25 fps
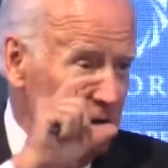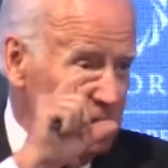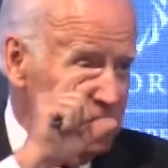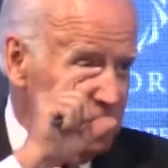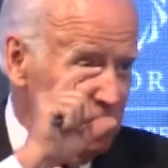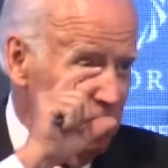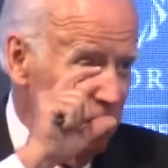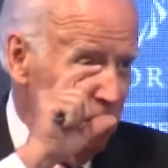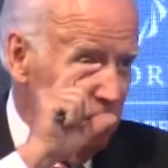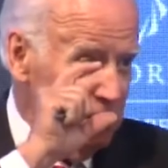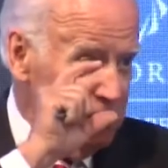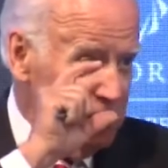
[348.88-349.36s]

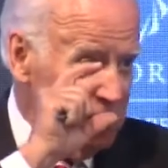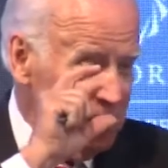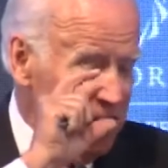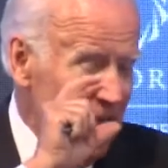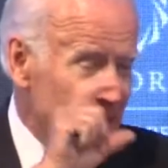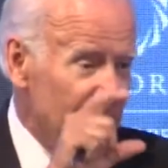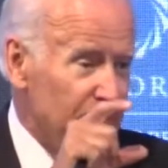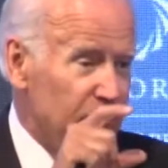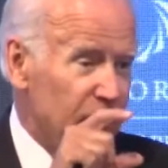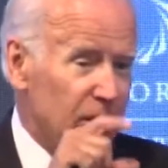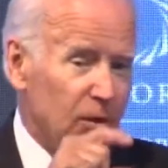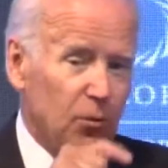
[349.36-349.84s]
a
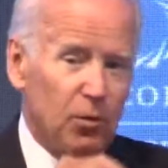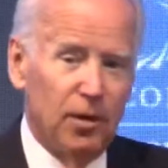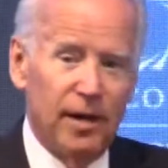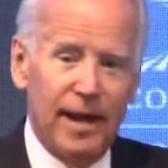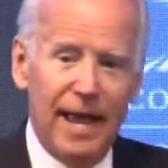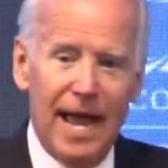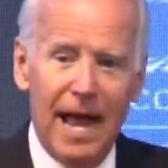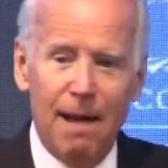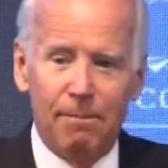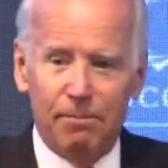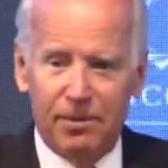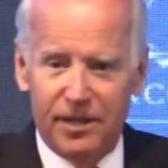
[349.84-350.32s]
sample of what
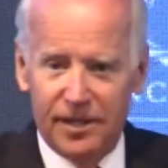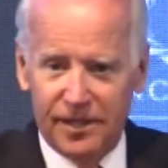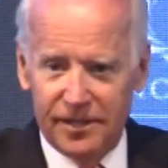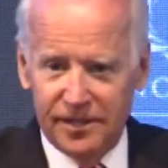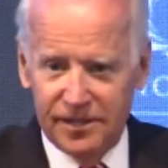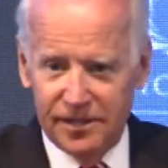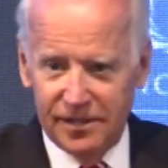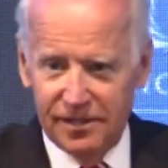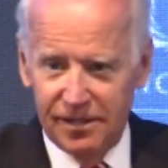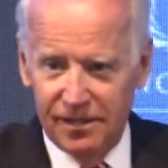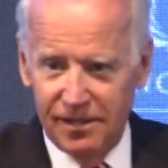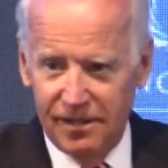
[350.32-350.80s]

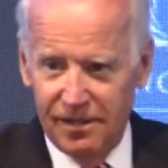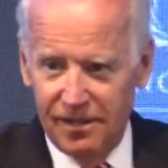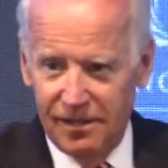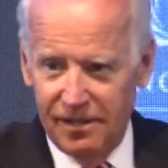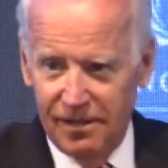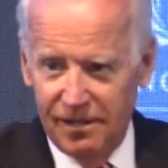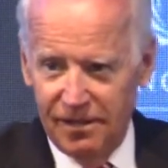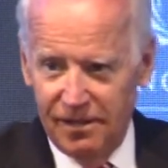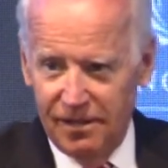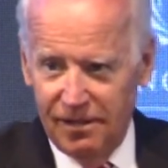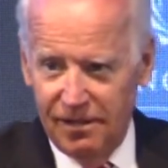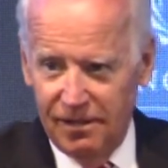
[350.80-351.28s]
happens
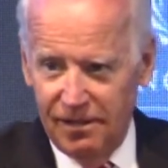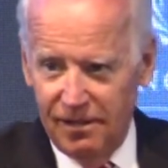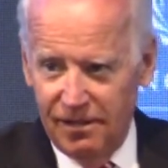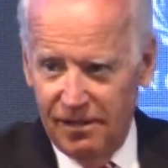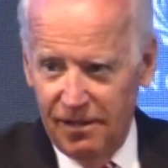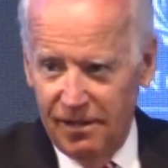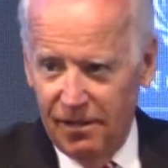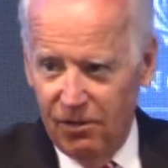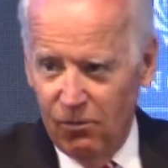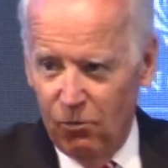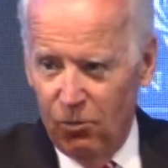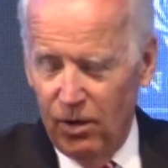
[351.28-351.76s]

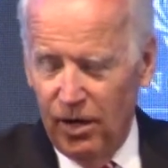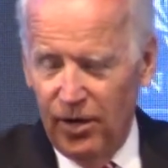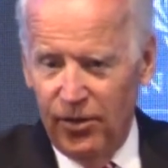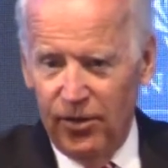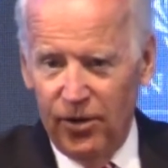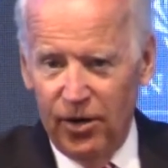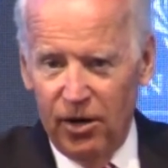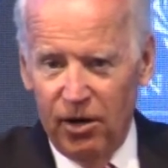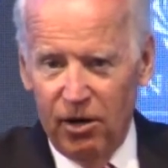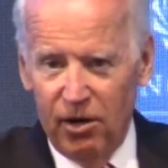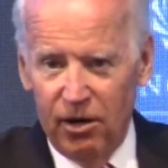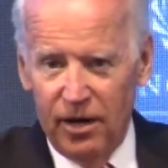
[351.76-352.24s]
when
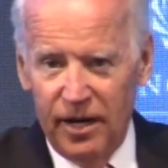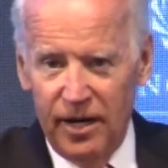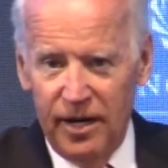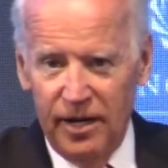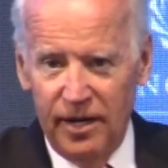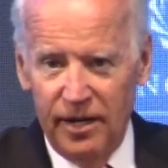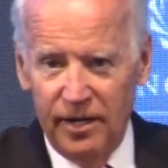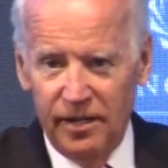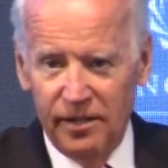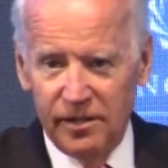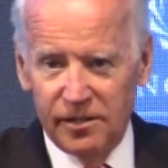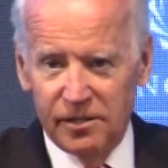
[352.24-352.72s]
there
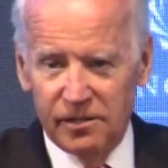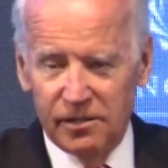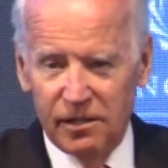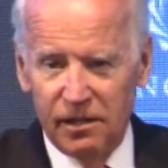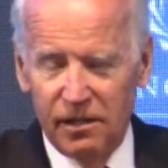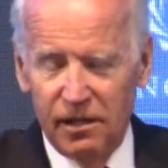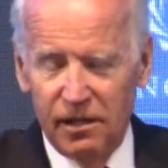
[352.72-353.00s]
is